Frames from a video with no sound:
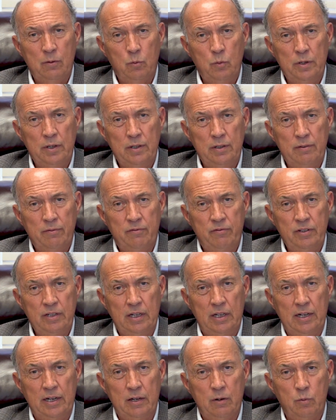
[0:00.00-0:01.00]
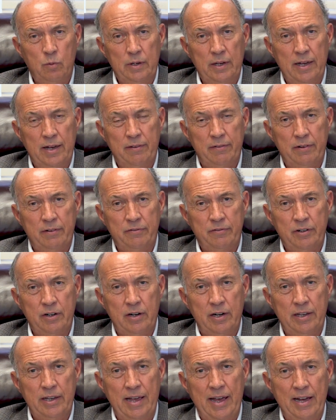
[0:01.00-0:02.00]
We feel like we have a
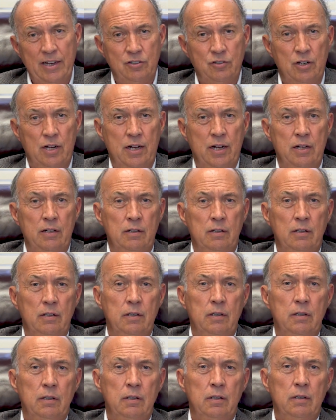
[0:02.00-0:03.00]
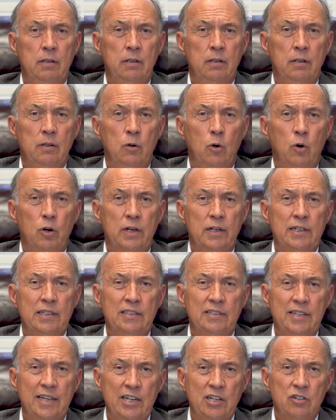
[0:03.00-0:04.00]
fairly agile
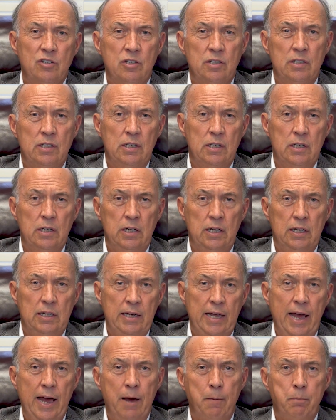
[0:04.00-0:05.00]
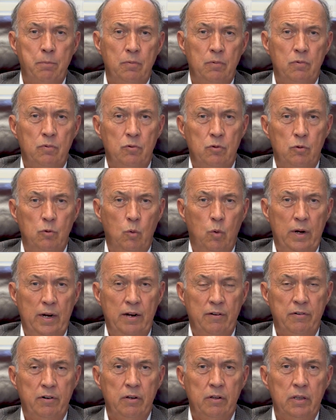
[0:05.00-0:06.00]
organization that can adapt through
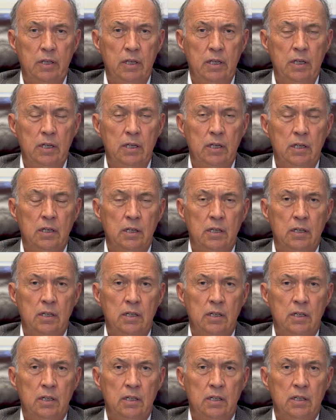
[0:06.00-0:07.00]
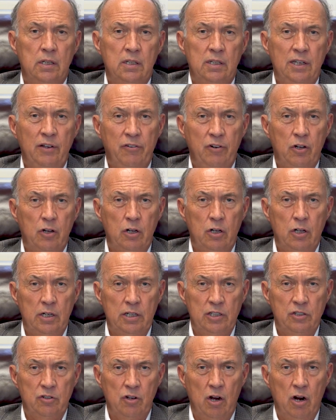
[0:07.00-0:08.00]
whatever the
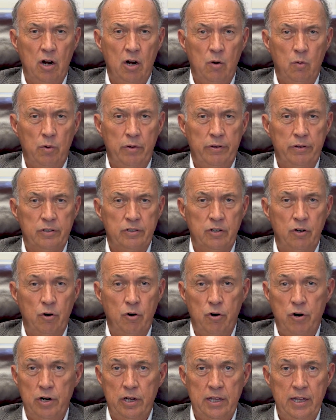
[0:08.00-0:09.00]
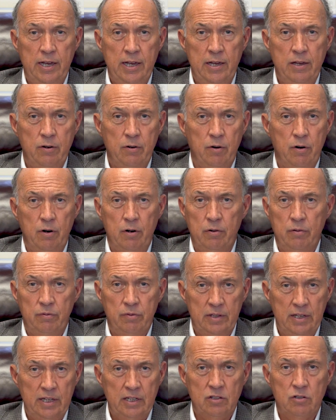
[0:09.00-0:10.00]
difficulties are, whether it's a hurricane or
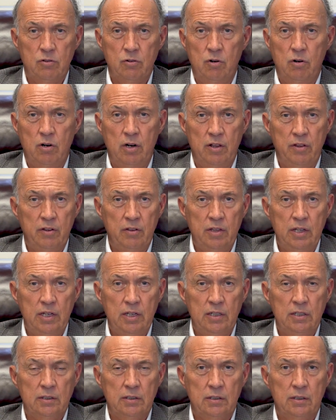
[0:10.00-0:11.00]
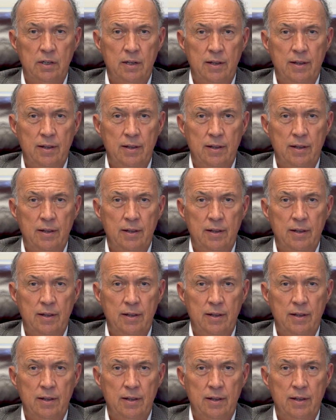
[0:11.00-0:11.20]
this or other things.